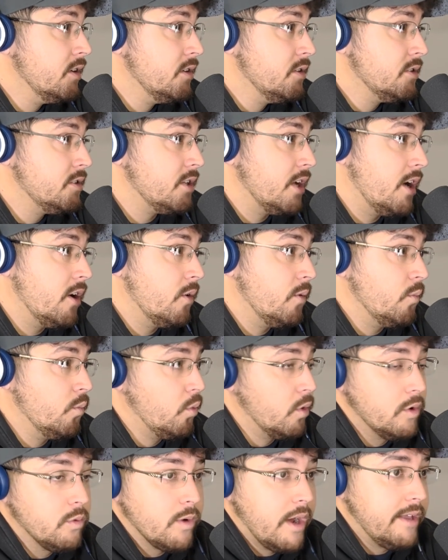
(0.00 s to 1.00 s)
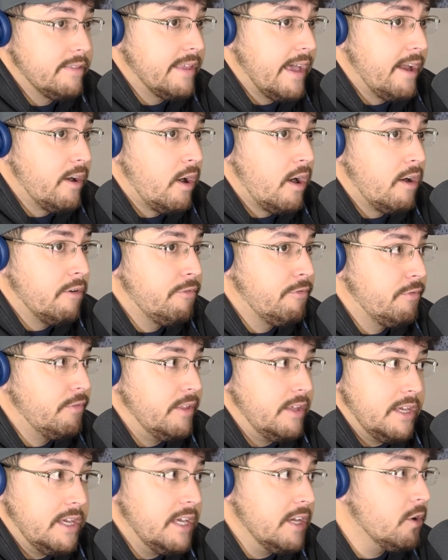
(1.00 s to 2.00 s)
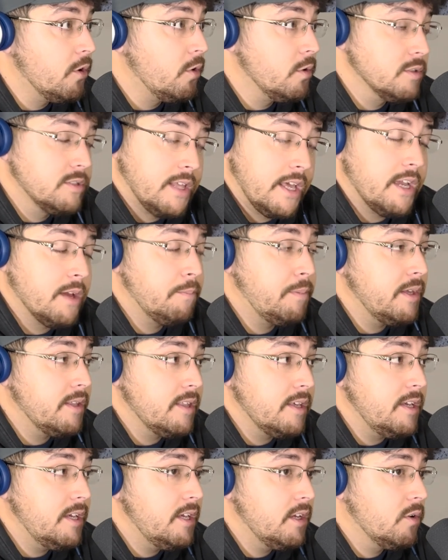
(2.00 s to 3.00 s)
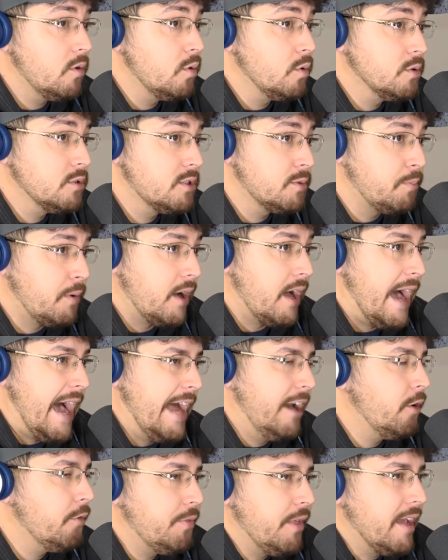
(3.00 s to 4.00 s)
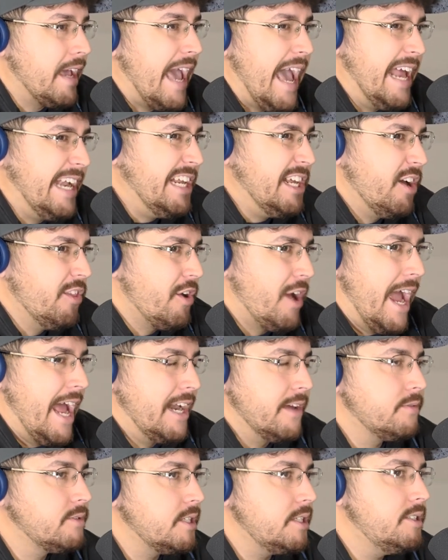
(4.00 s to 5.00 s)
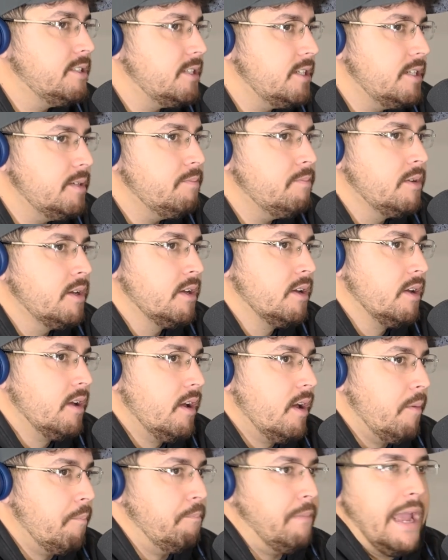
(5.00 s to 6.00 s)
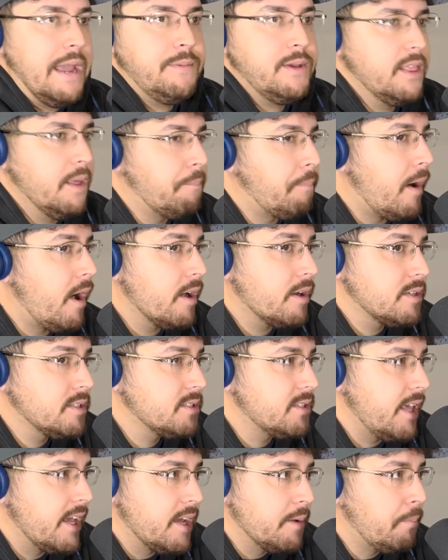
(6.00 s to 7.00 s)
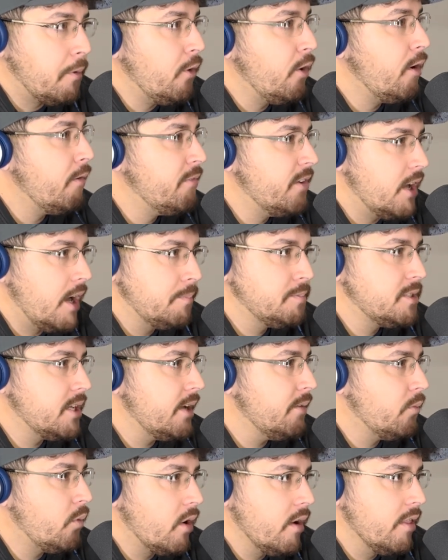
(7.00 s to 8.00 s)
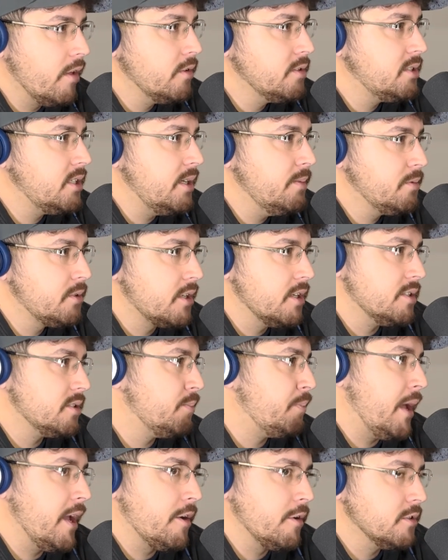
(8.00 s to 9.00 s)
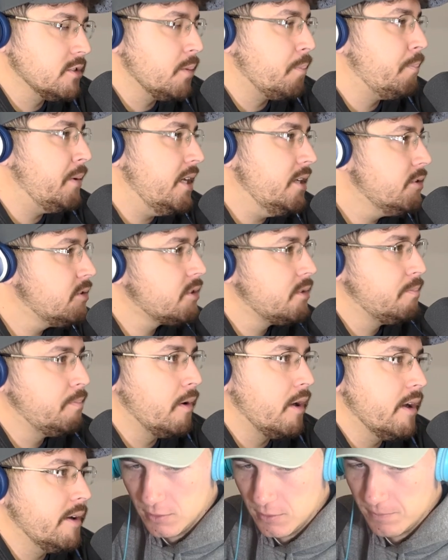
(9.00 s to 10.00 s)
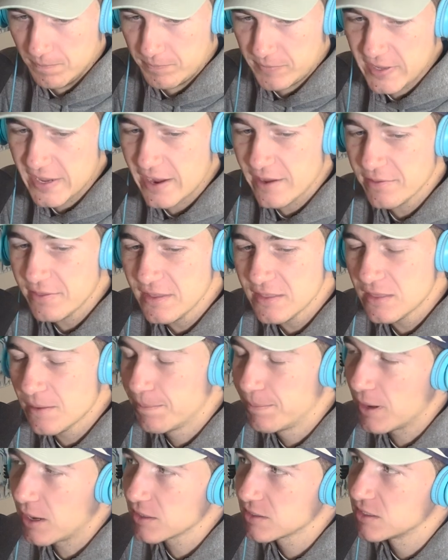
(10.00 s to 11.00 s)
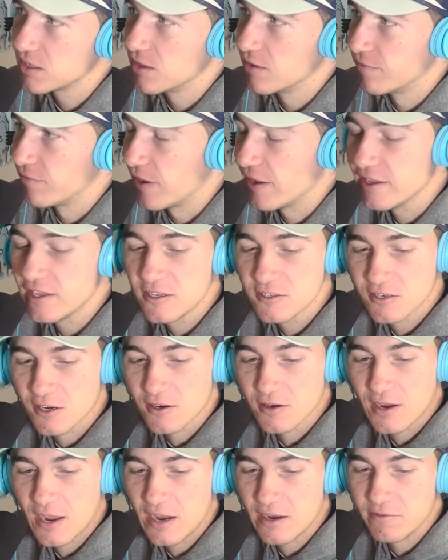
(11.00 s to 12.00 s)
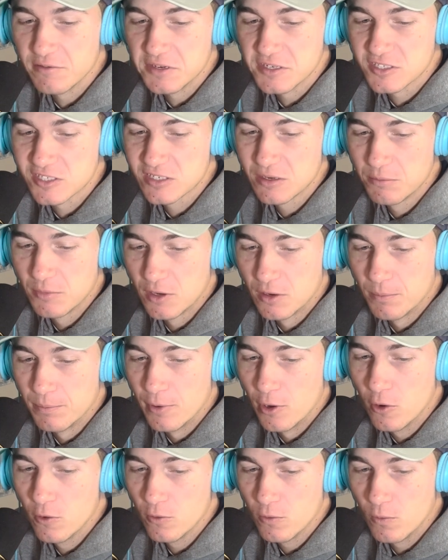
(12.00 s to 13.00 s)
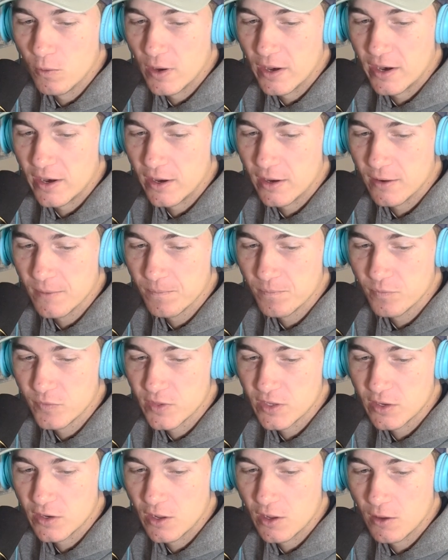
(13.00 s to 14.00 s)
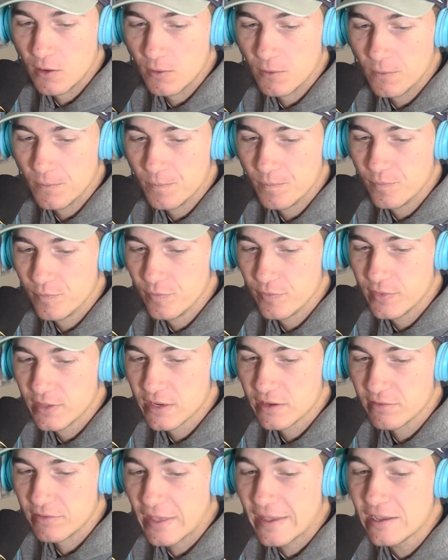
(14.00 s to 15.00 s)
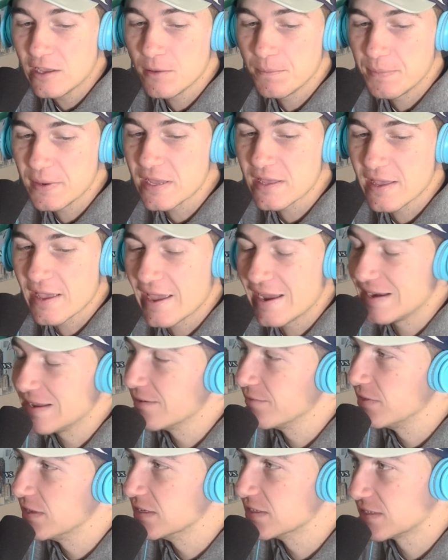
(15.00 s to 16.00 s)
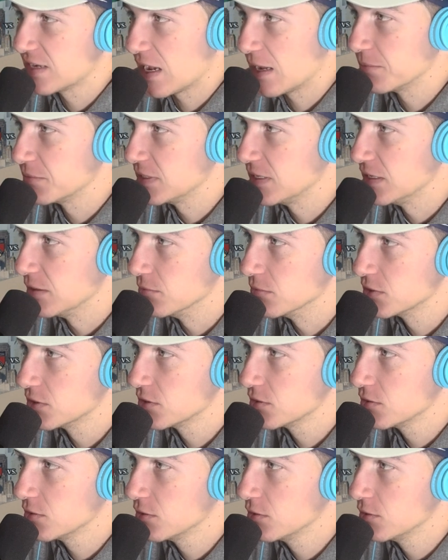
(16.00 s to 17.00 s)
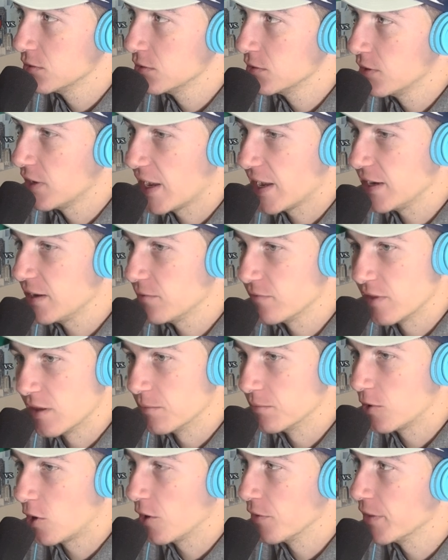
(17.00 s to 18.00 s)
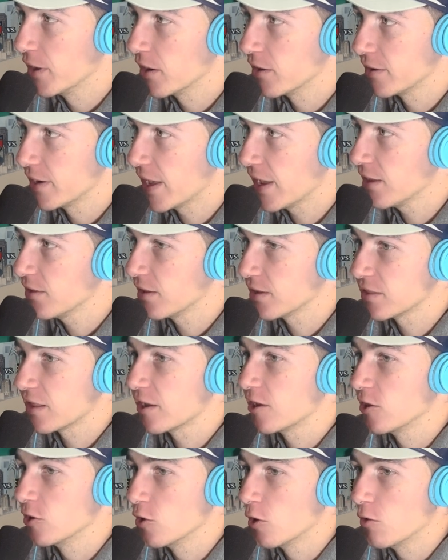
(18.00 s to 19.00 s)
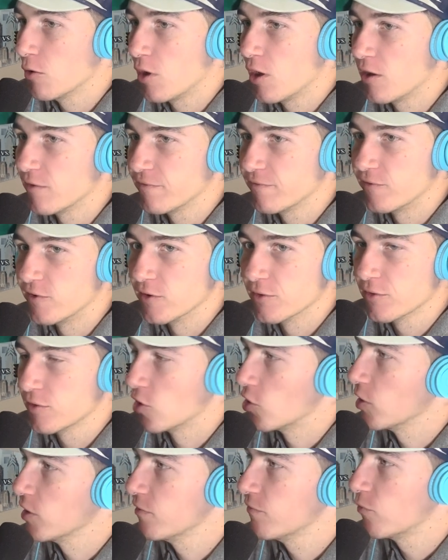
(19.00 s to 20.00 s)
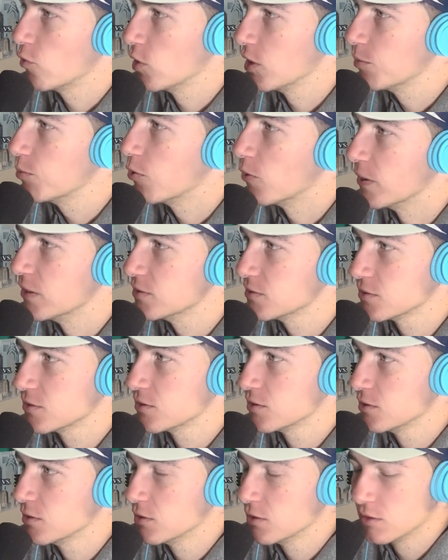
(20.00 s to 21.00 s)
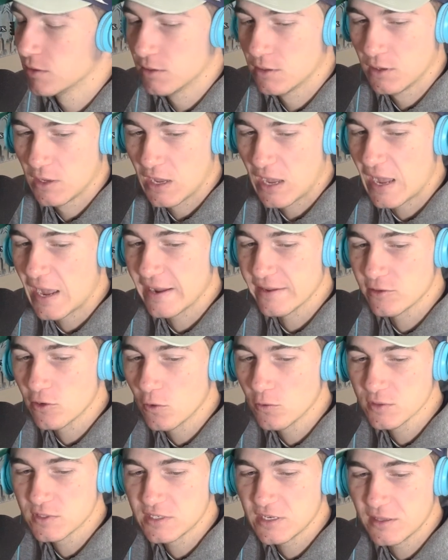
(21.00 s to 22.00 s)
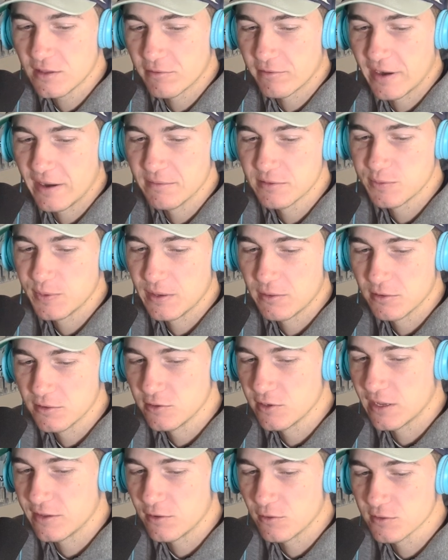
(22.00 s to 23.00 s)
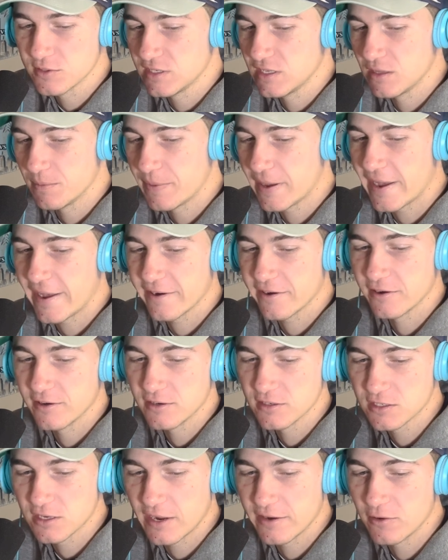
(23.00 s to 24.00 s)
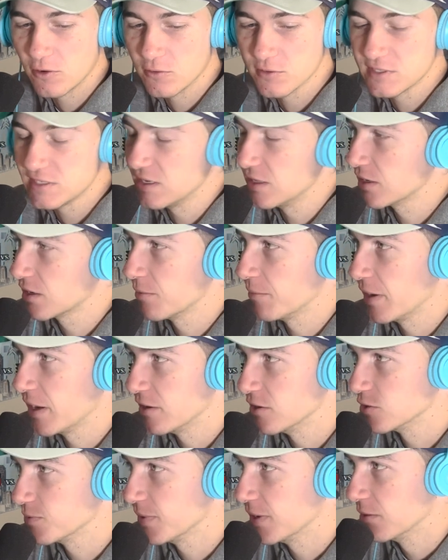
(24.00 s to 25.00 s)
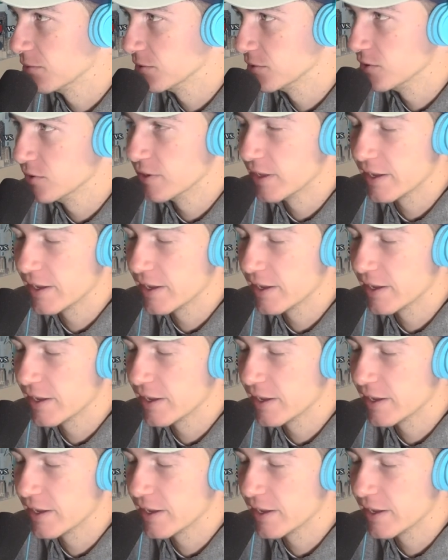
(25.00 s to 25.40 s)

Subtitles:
So wouldn't write that off. The Eagles, they could beat the Eagles, but I don't think any other NFC team, maybe the Bucs, they could pull off an upset in one of those teams because Baker's a beast. But yeah, I think the Bucs and the Vikings are kind of in a similar boat where they could beat any of these top teams, any of them on their day. Like they could go off for 30, 40 points. I don't see the Rams being able to do that. I don't see the Packers. I don't see the Commanders being able to do that.